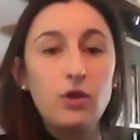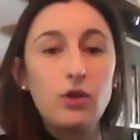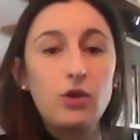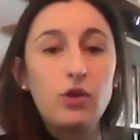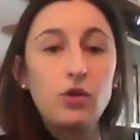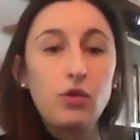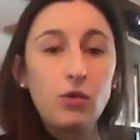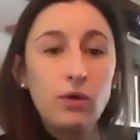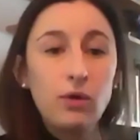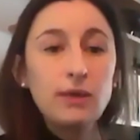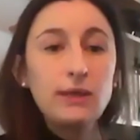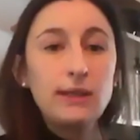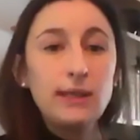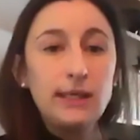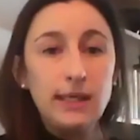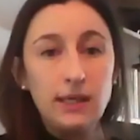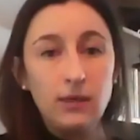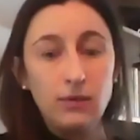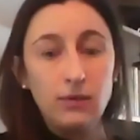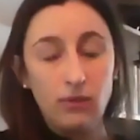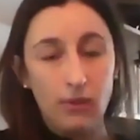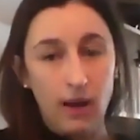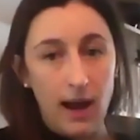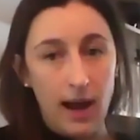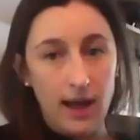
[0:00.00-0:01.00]
Your
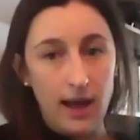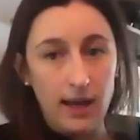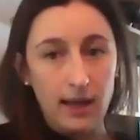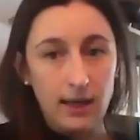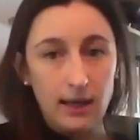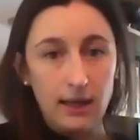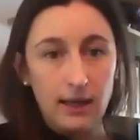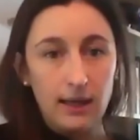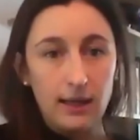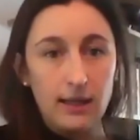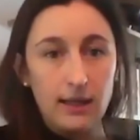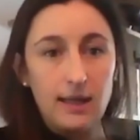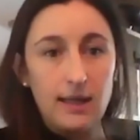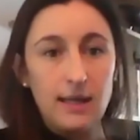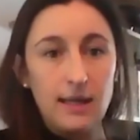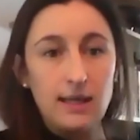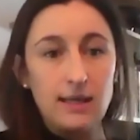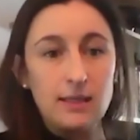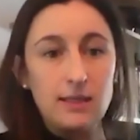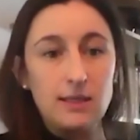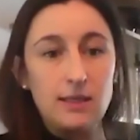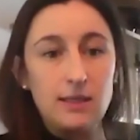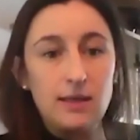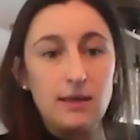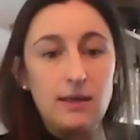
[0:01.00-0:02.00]
lien right
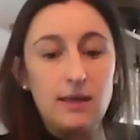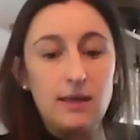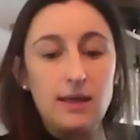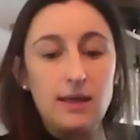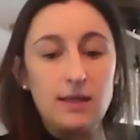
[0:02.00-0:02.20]
is